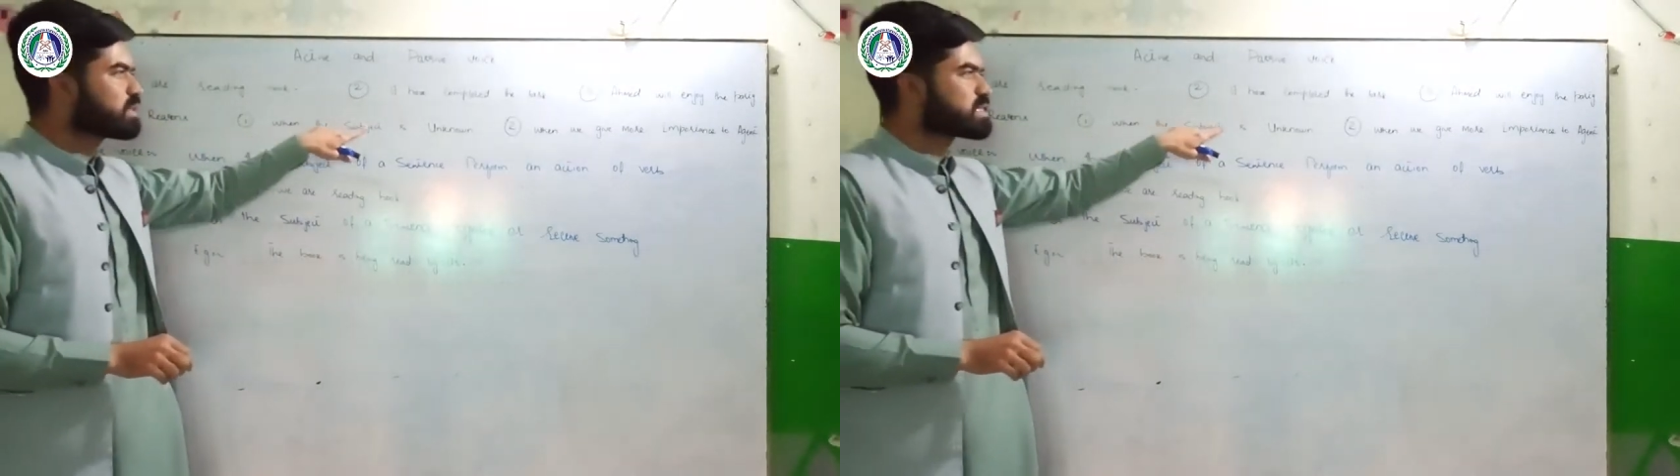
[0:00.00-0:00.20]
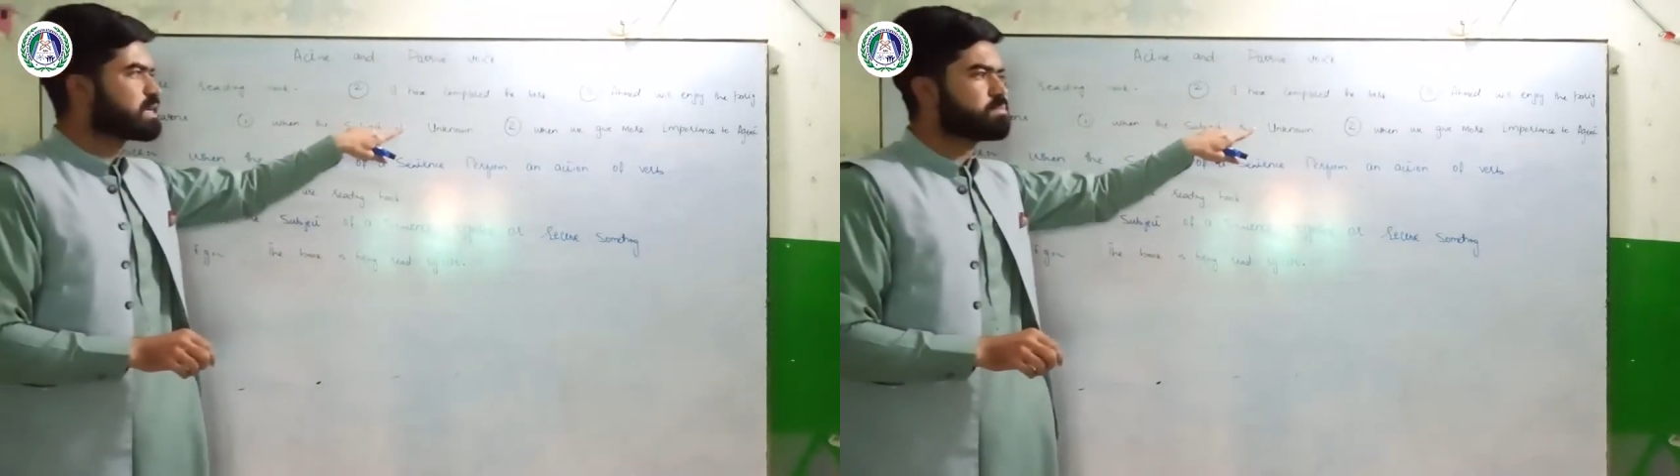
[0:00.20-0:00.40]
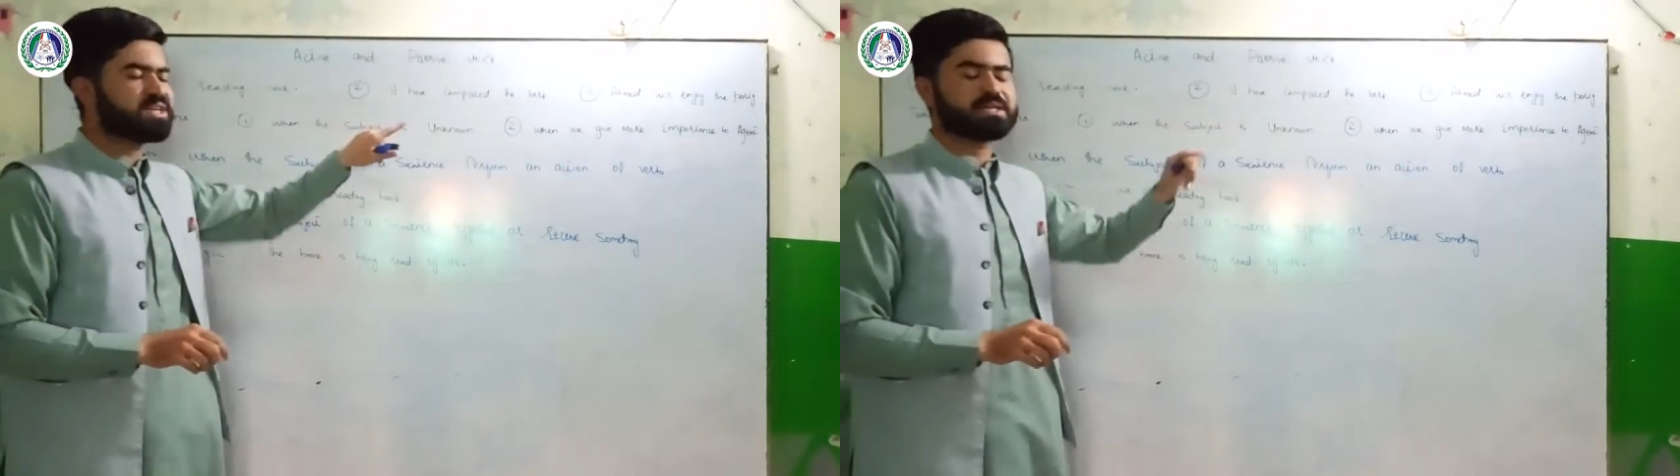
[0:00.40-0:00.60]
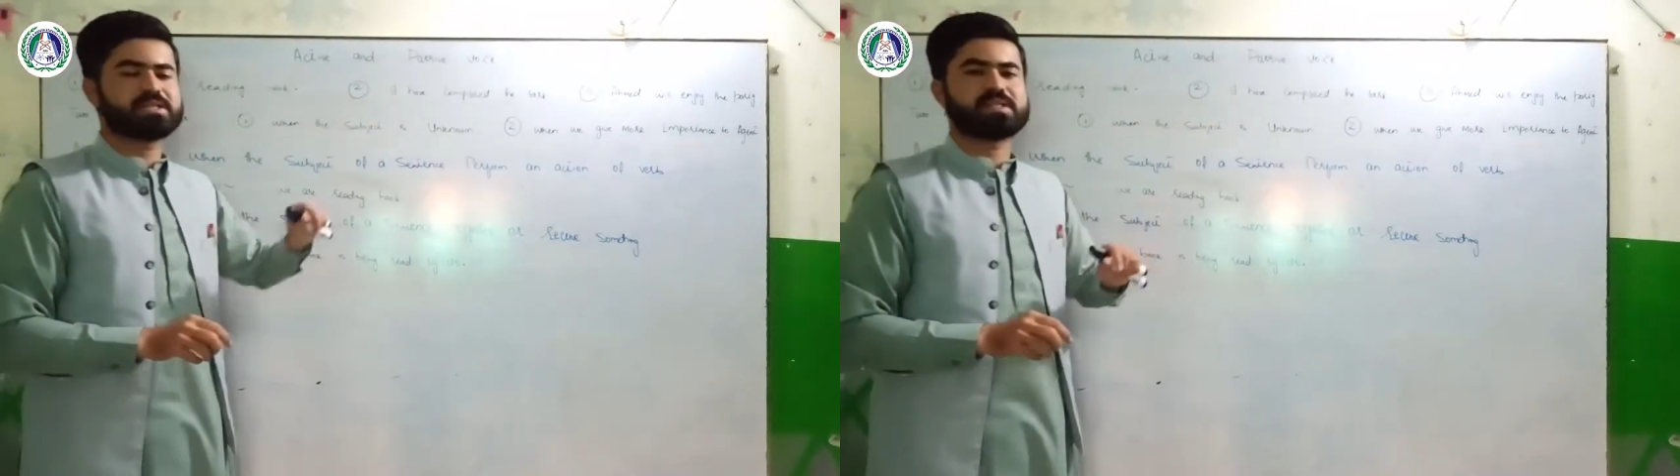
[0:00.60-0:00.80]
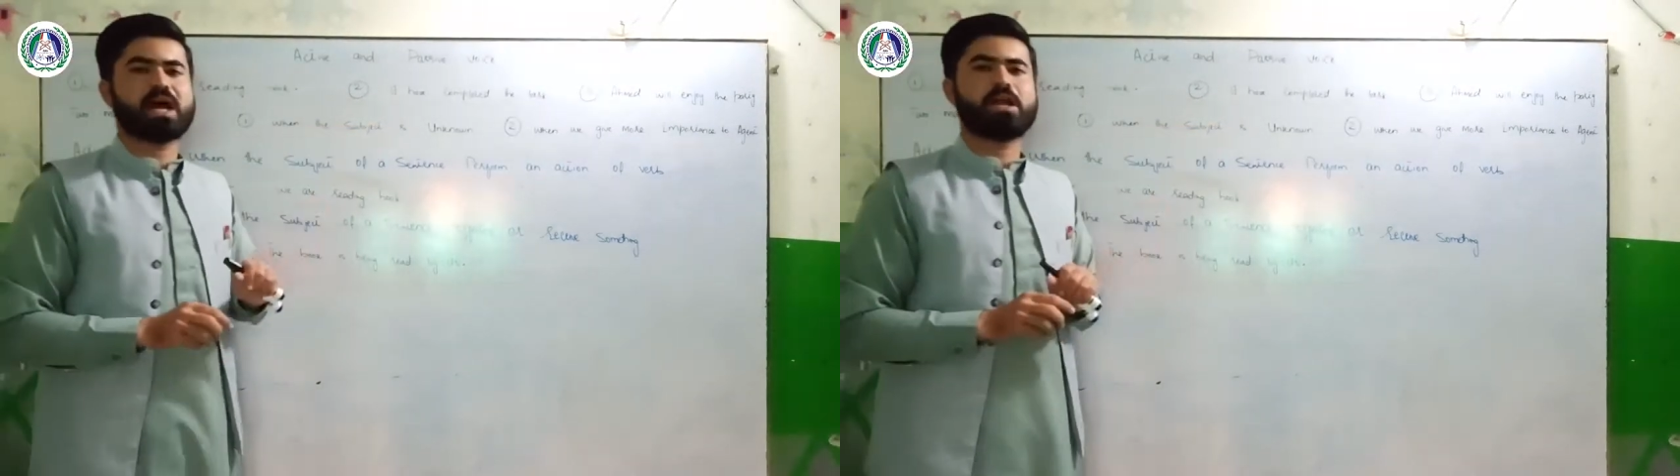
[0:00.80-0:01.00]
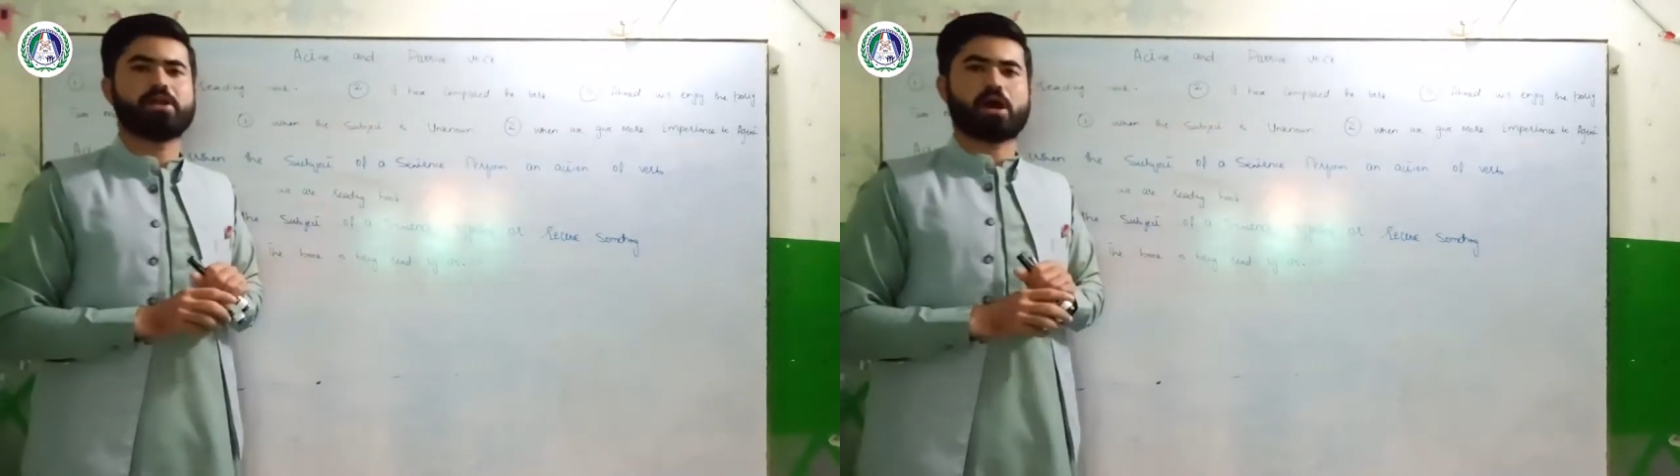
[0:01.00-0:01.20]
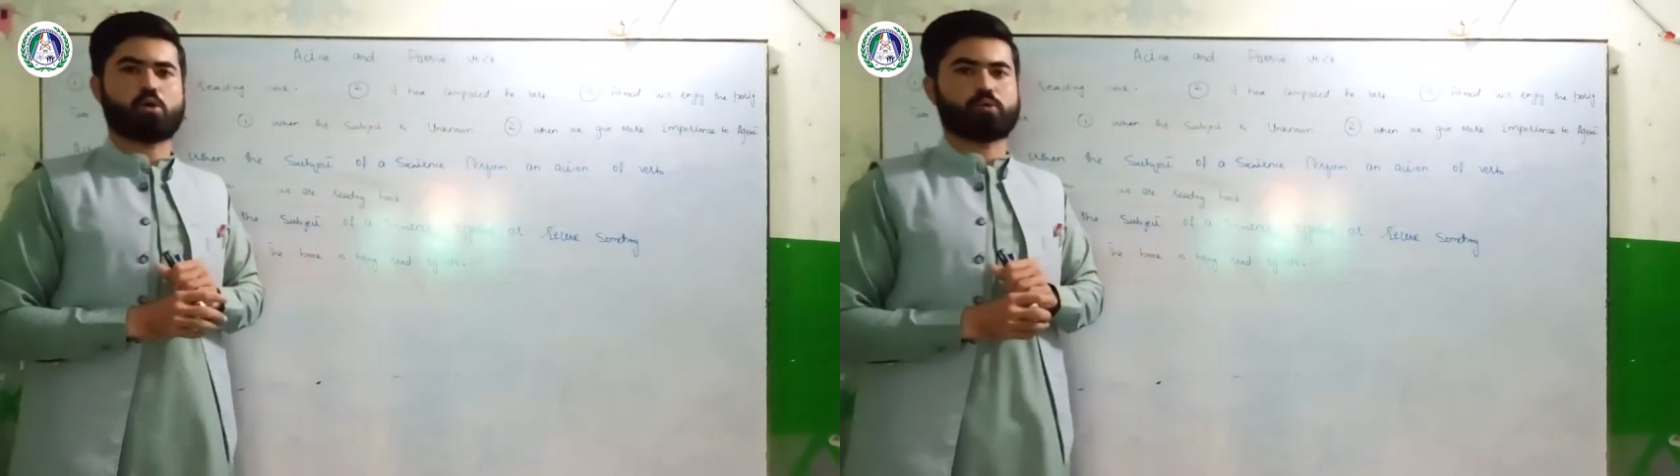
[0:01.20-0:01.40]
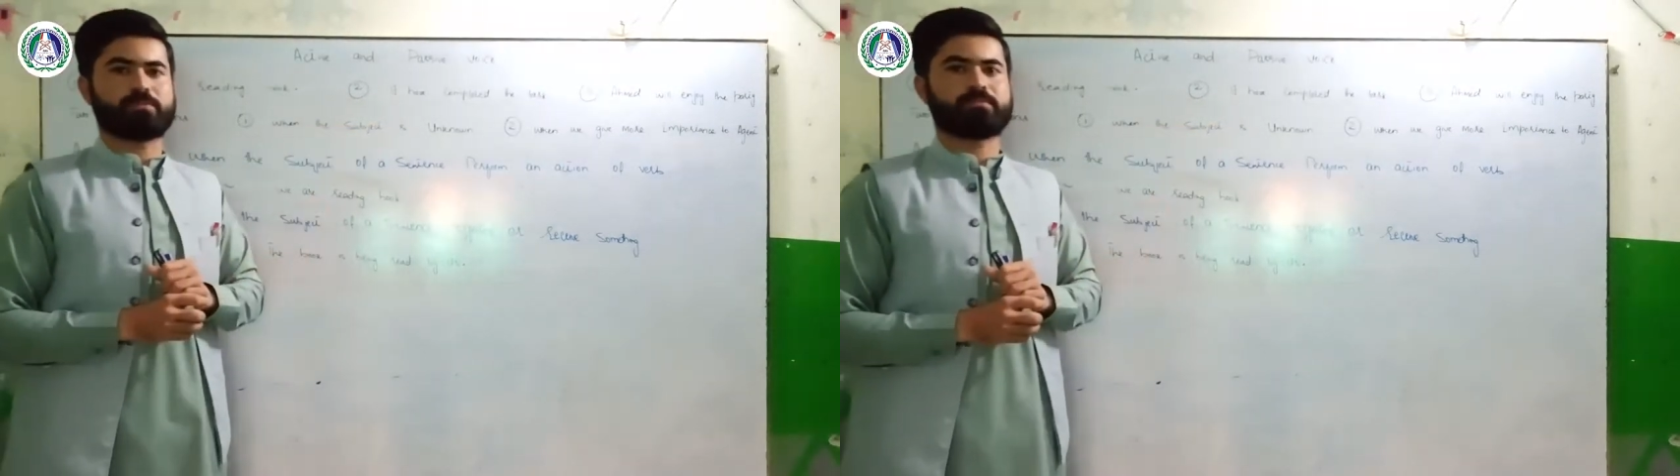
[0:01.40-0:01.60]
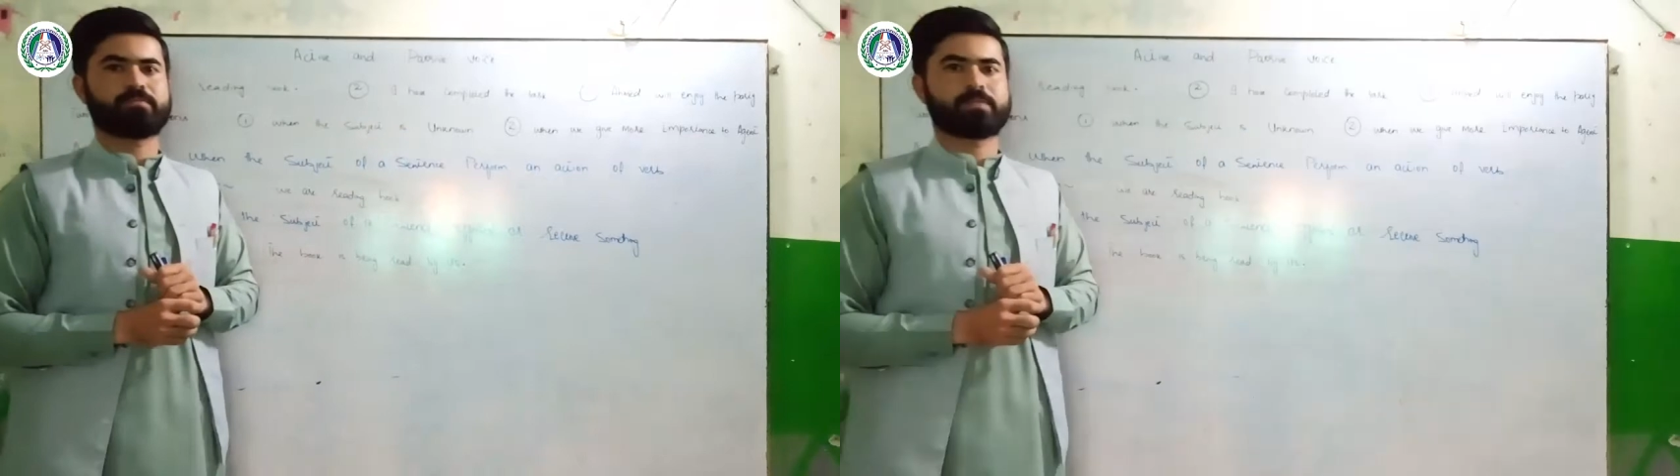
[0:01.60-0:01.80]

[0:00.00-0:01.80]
the subject is unknown.